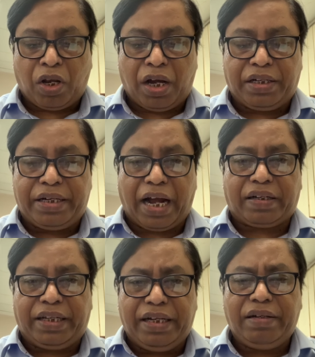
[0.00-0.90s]

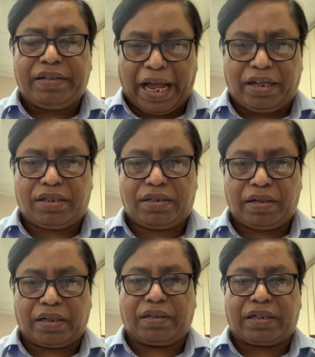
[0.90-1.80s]
deducting tax
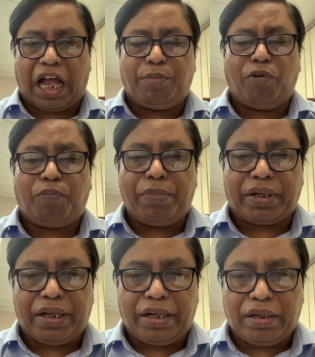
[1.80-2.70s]
at the time of
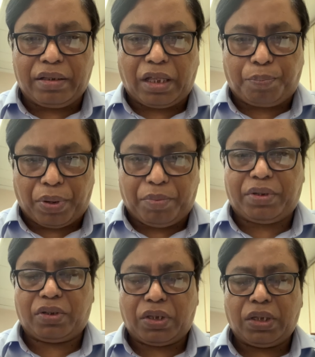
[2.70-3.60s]
making the
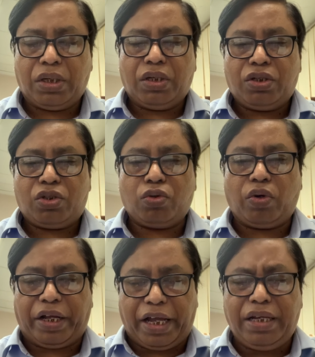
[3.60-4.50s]
payment. So
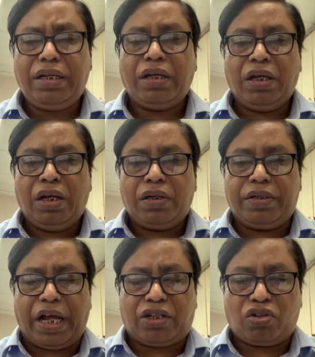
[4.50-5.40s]
again,
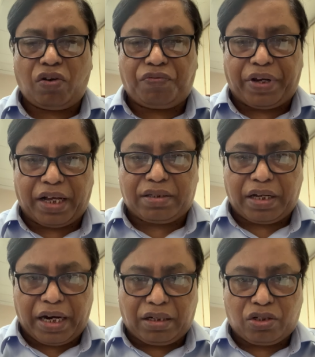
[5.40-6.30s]
deduction of tax
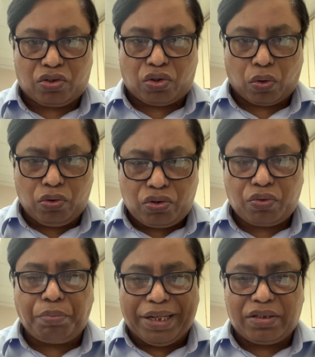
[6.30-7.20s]
at source
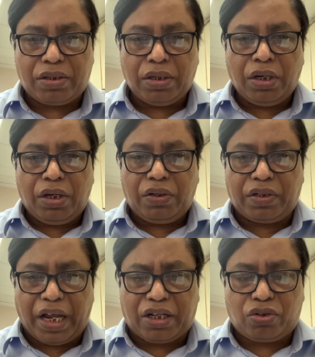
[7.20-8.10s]
means
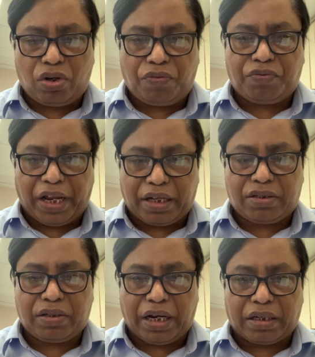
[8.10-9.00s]
deduction of
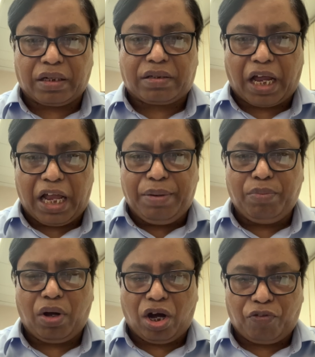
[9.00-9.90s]
tax at the time
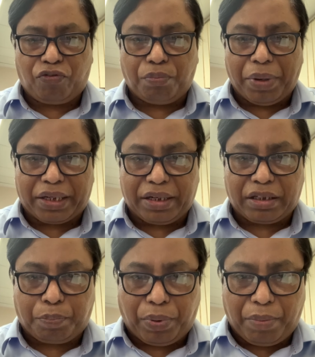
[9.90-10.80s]
of making
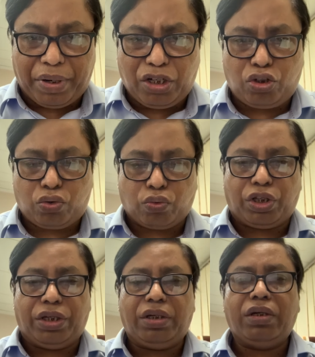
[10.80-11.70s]
the payment to
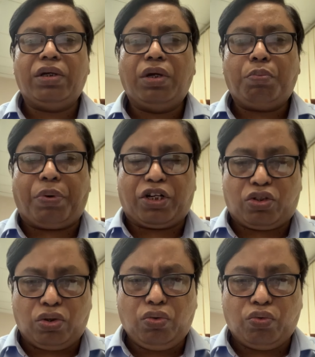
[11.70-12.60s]
the
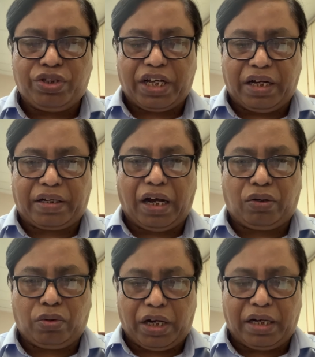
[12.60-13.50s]
person who is
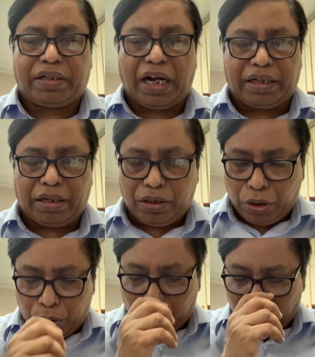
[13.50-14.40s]
entitled
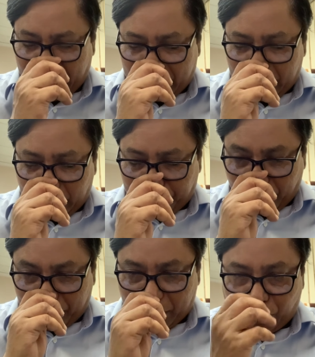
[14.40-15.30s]
to get the
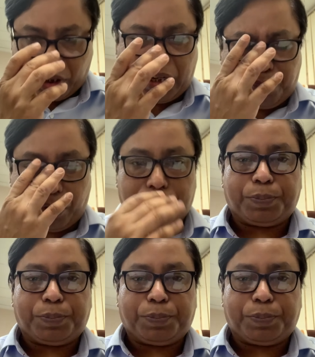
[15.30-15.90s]
payment. For example,